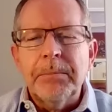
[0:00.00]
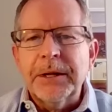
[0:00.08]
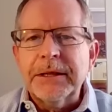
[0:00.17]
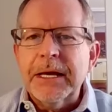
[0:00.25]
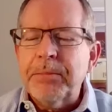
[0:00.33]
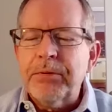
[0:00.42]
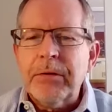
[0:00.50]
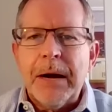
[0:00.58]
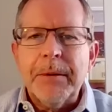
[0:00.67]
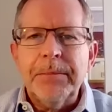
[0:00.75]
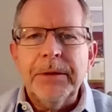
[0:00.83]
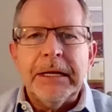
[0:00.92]
but they
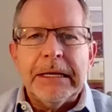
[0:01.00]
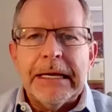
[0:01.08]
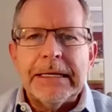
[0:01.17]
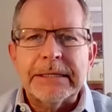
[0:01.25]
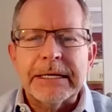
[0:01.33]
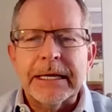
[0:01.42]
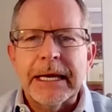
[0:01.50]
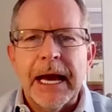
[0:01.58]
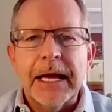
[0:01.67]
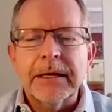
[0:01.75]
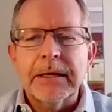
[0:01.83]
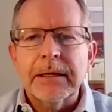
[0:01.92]
probably need to
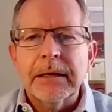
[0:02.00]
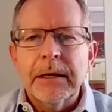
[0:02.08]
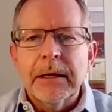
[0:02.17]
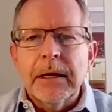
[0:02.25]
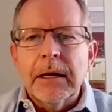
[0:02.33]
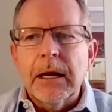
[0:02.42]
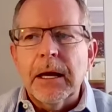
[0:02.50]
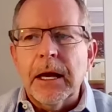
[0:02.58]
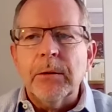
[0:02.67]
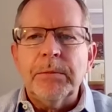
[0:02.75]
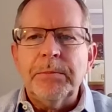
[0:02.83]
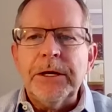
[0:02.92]
get,
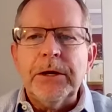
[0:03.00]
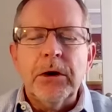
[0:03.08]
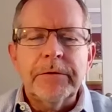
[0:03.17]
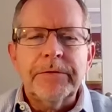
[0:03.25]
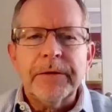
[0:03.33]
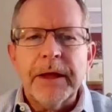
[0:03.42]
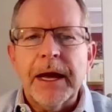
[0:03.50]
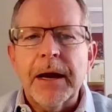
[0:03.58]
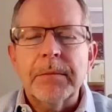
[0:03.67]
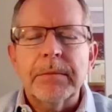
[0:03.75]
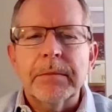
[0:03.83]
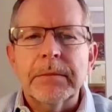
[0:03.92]
it would be good for
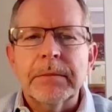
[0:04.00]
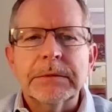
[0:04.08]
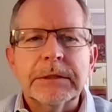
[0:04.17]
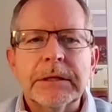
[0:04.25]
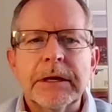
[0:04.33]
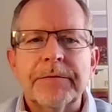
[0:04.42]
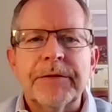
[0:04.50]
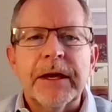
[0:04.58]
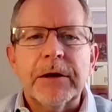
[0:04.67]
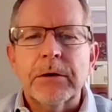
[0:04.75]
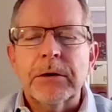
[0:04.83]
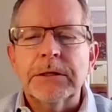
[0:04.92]
them if
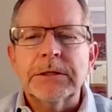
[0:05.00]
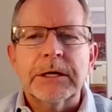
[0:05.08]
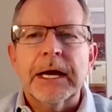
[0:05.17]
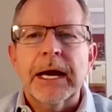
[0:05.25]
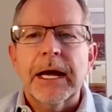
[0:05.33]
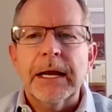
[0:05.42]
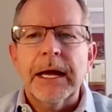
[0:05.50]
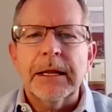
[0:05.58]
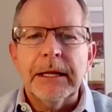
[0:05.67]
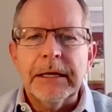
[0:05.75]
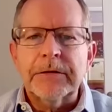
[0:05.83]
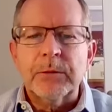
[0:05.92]
they could to get
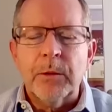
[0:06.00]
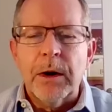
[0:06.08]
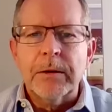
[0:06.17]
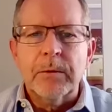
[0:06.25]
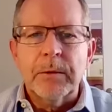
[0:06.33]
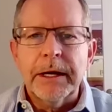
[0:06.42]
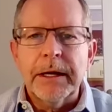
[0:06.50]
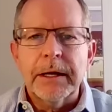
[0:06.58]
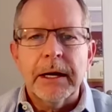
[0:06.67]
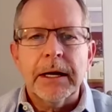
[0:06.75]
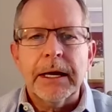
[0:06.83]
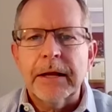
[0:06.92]
at least one
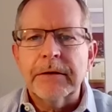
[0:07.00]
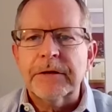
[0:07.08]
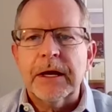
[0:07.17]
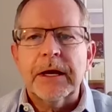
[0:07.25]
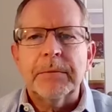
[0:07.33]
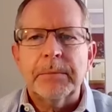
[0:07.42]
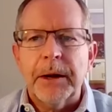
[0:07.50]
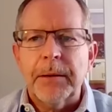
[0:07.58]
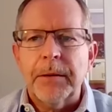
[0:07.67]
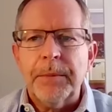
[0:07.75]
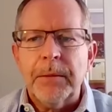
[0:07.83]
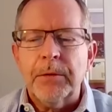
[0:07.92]
win against a
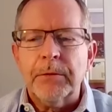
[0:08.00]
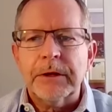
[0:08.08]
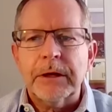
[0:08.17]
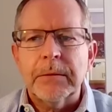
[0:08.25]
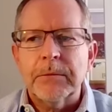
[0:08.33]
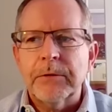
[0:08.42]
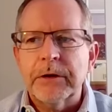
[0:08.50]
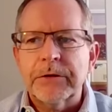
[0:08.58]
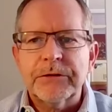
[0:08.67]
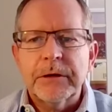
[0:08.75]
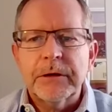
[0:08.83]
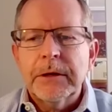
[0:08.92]
bu bubble team,
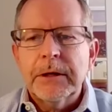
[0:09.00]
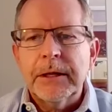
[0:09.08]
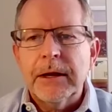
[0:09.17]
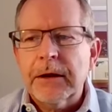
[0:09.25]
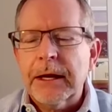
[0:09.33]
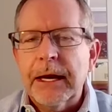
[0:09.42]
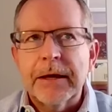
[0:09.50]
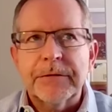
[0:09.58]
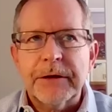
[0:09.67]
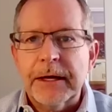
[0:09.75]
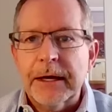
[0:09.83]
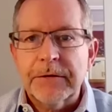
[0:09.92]
which in their
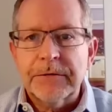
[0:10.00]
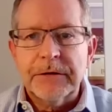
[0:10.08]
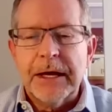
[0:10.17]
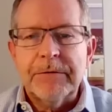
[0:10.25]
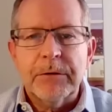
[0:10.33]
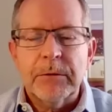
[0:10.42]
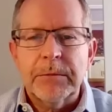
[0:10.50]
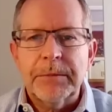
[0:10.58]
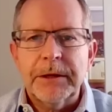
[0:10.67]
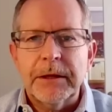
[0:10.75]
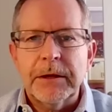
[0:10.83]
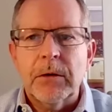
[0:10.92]
case, I guess Xavier would
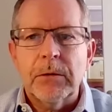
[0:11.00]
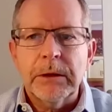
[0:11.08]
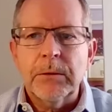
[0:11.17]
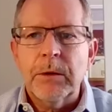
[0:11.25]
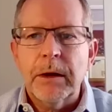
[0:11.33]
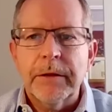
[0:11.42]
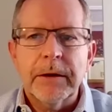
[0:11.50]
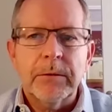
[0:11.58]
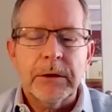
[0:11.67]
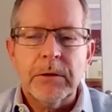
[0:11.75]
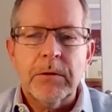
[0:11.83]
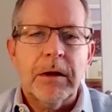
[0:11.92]
be the only one
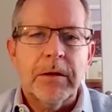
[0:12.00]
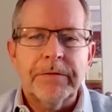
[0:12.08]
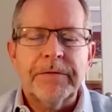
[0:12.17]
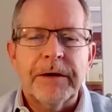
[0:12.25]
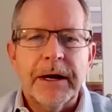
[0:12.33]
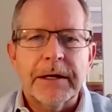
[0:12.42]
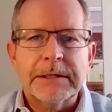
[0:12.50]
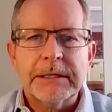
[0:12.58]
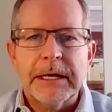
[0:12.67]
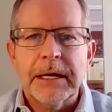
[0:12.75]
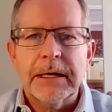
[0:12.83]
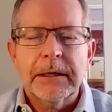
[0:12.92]
that would qualify
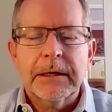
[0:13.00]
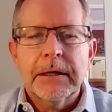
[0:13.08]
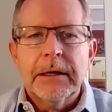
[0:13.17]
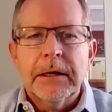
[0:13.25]
as that